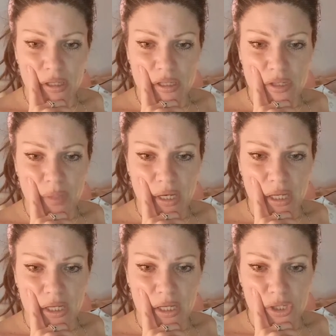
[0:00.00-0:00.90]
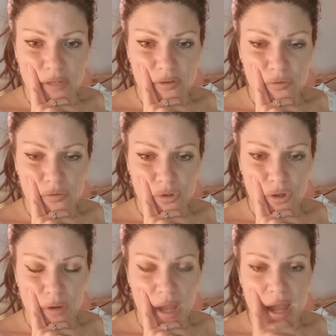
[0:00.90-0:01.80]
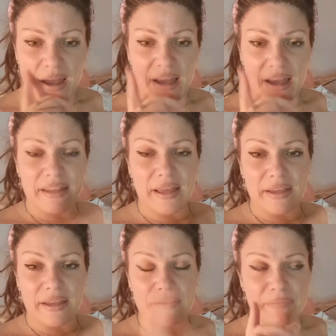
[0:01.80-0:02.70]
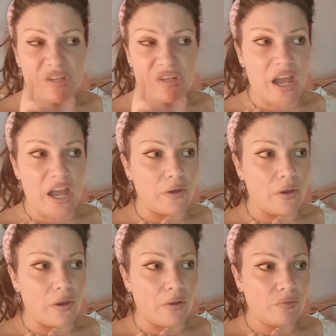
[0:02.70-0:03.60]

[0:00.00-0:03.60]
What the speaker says: Spinach, cucumber. I like banana,